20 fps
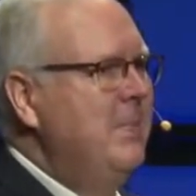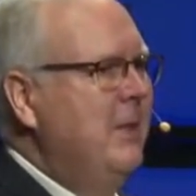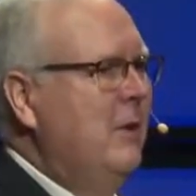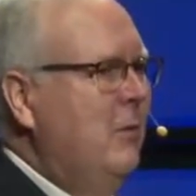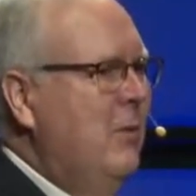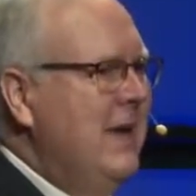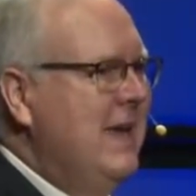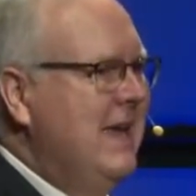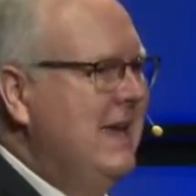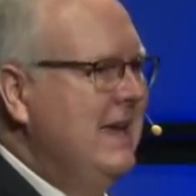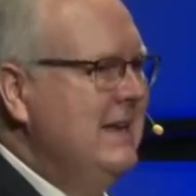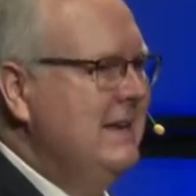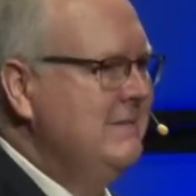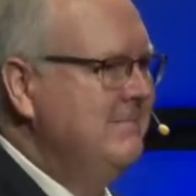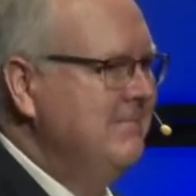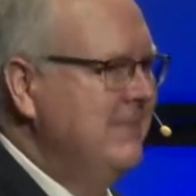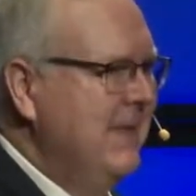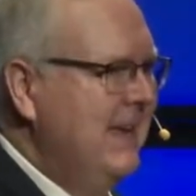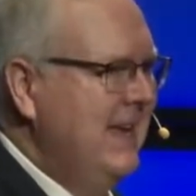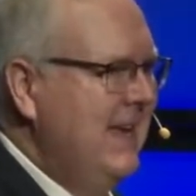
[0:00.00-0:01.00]
we can
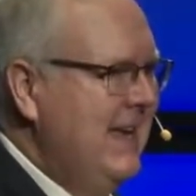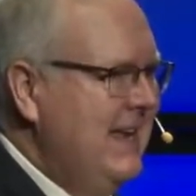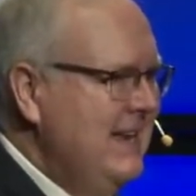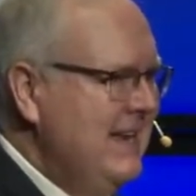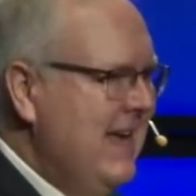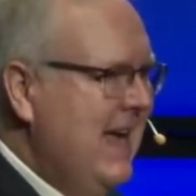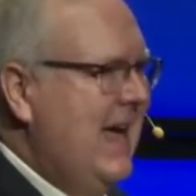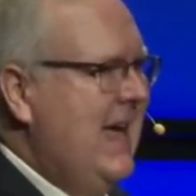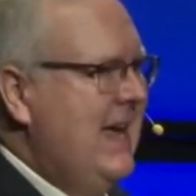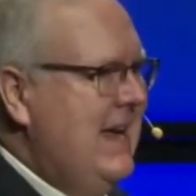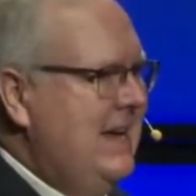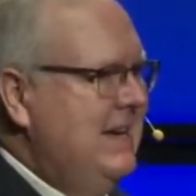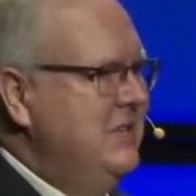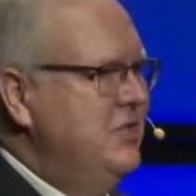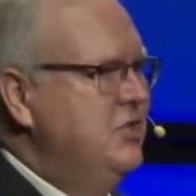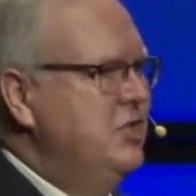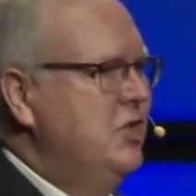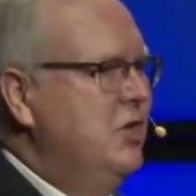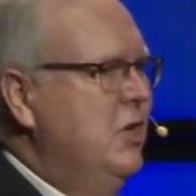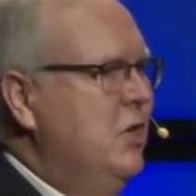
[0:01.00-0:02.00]

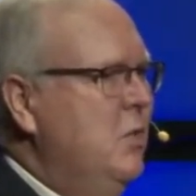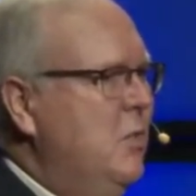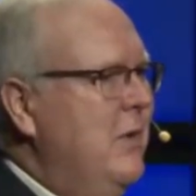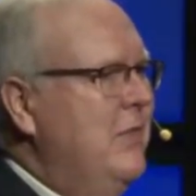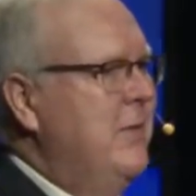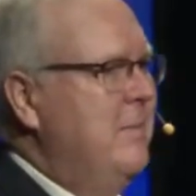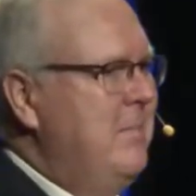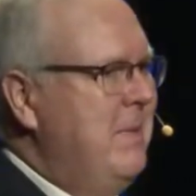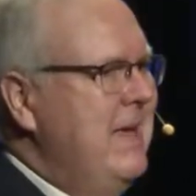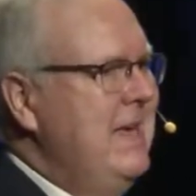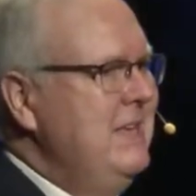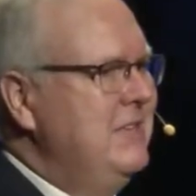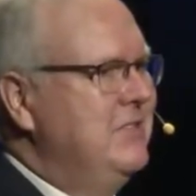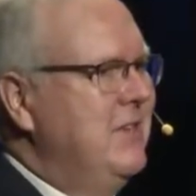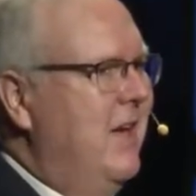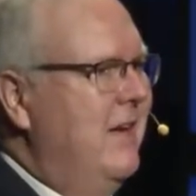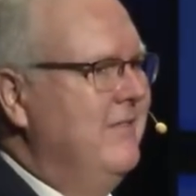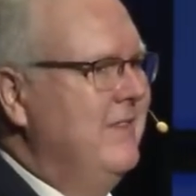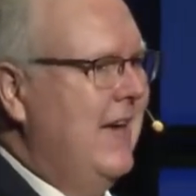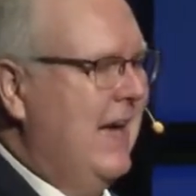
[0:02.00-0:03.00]
engage with the peace
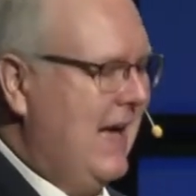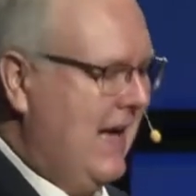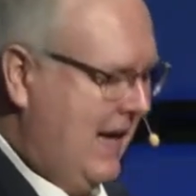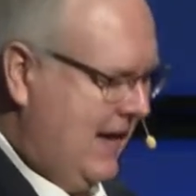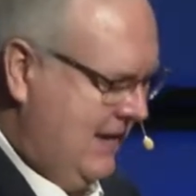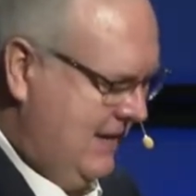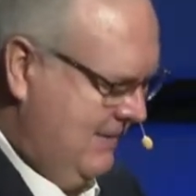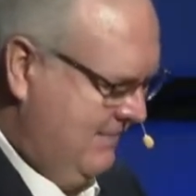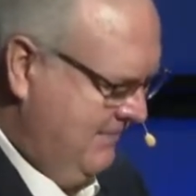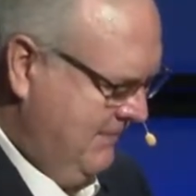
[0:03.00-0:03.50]
of God